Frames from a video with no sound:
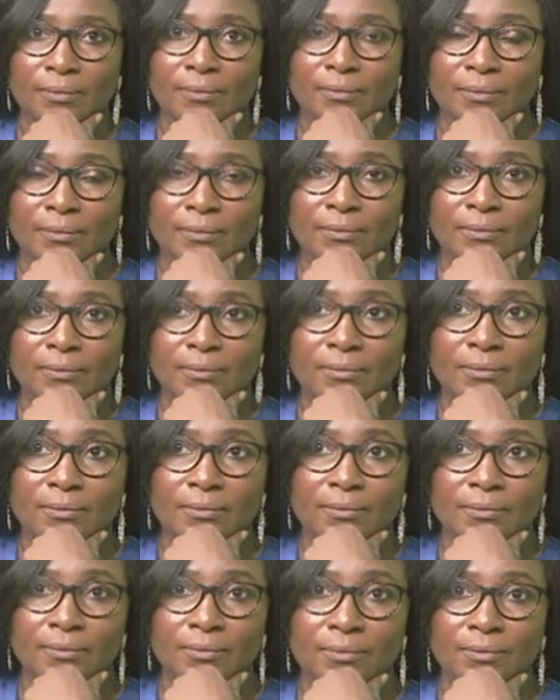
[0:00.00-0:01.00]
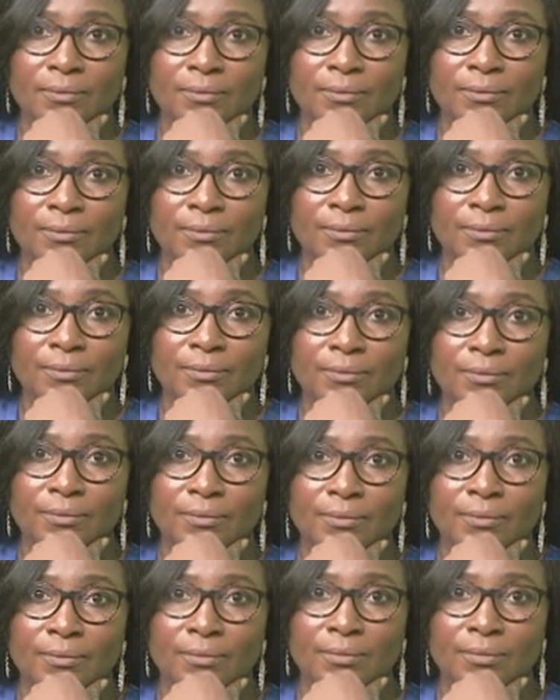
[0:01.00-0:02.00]

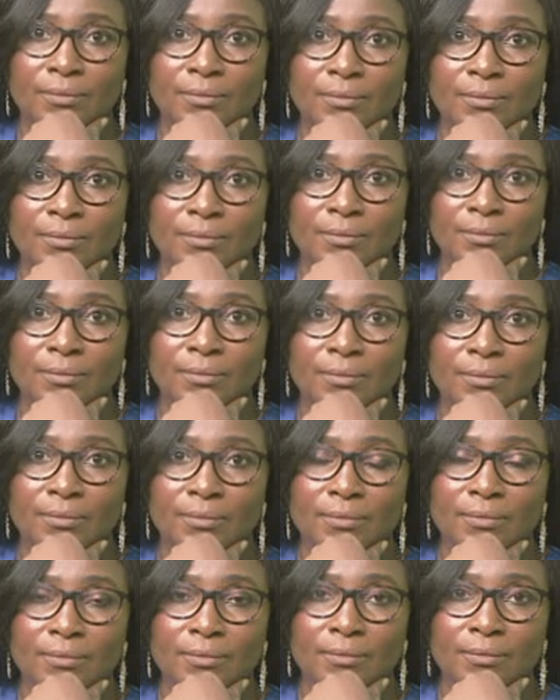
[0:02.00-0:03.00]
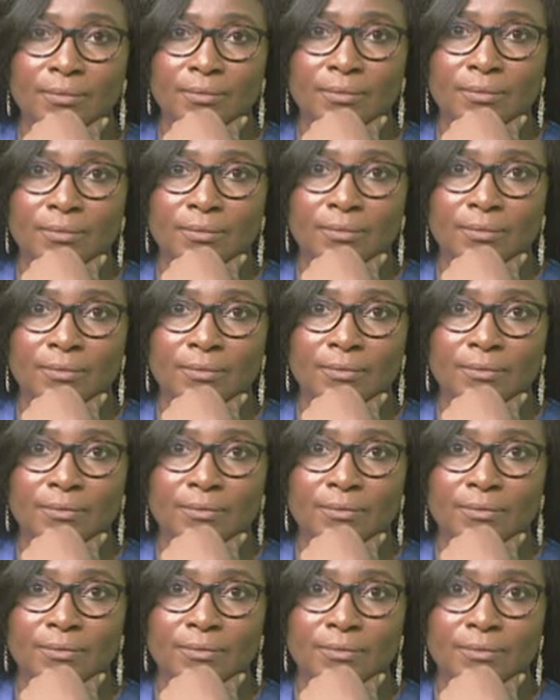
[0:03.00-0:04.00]

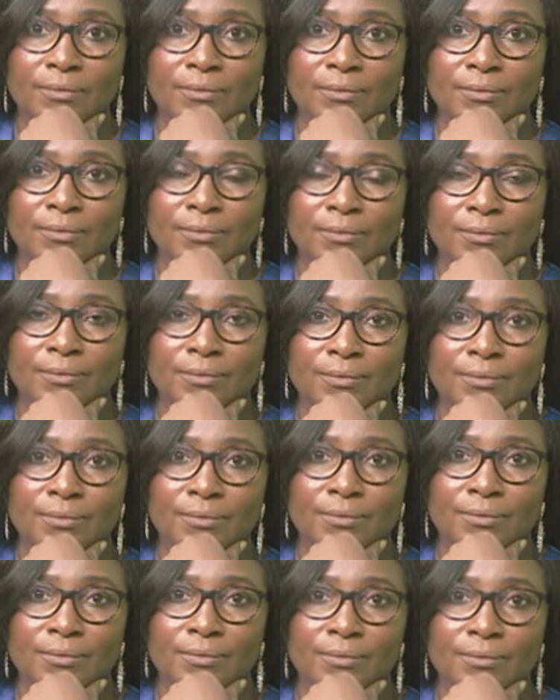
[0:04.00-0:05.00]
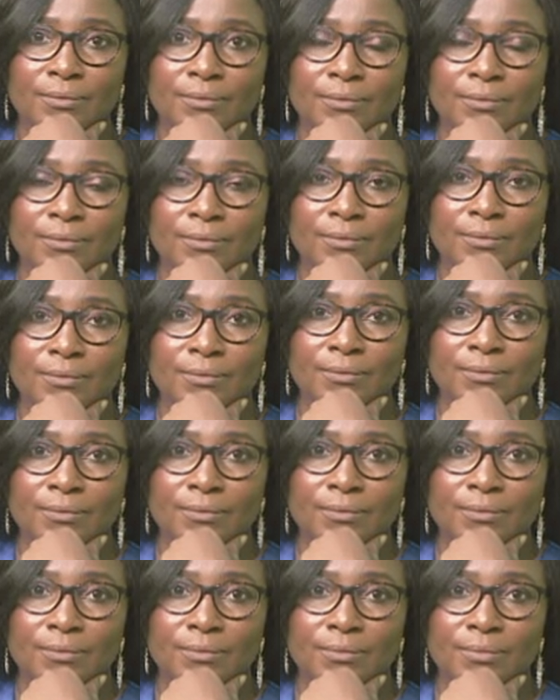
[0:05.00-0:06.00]

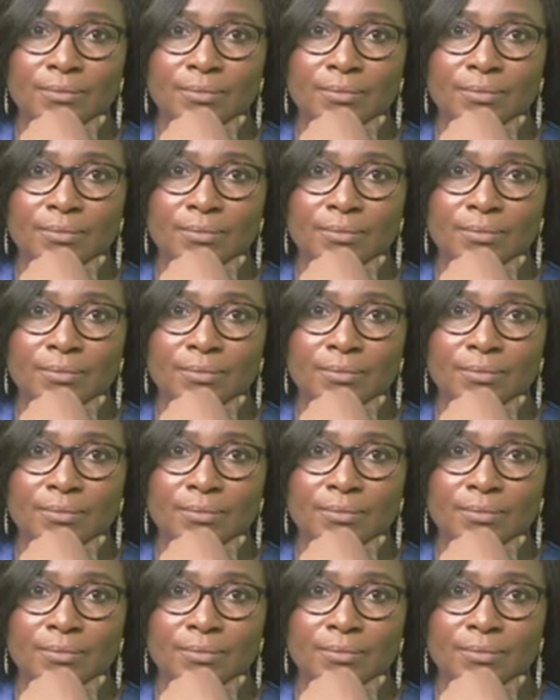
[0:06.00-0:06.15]
[no speech]